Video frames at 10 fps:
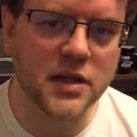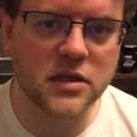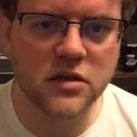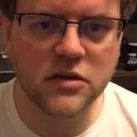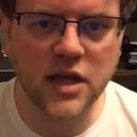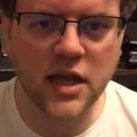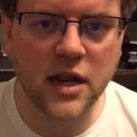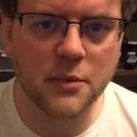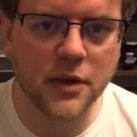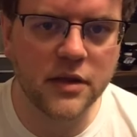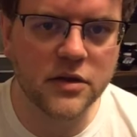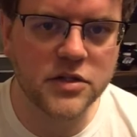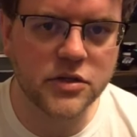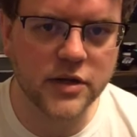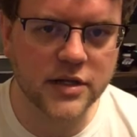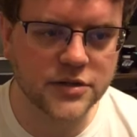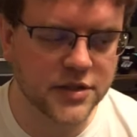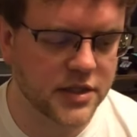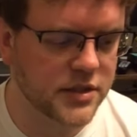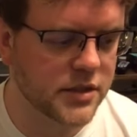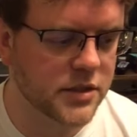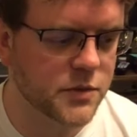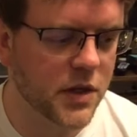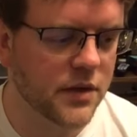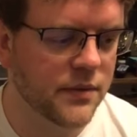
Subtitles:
to 38 and play those three exercises as well.